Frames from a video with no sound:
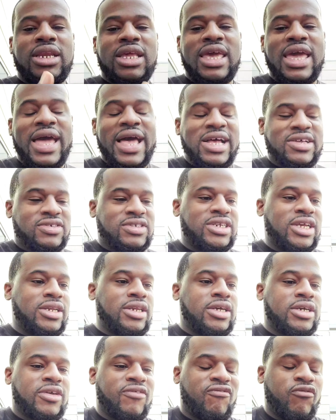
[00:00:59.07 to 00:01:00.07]
the guys that they're
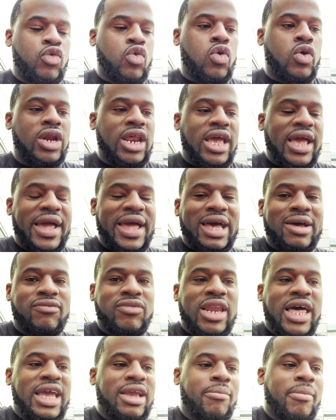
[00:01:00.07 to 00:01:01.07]
looking for, to have
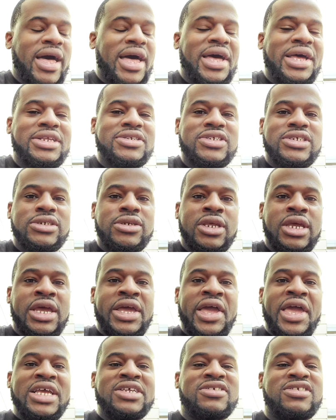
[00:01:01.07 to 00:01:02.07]
like minds and
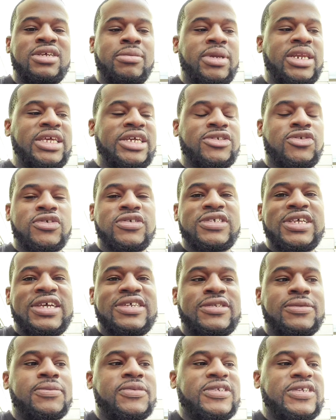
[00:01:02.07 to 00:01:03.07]
similar interests
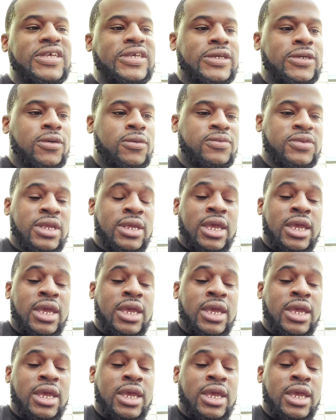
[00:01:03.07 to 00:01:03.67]
as themselves.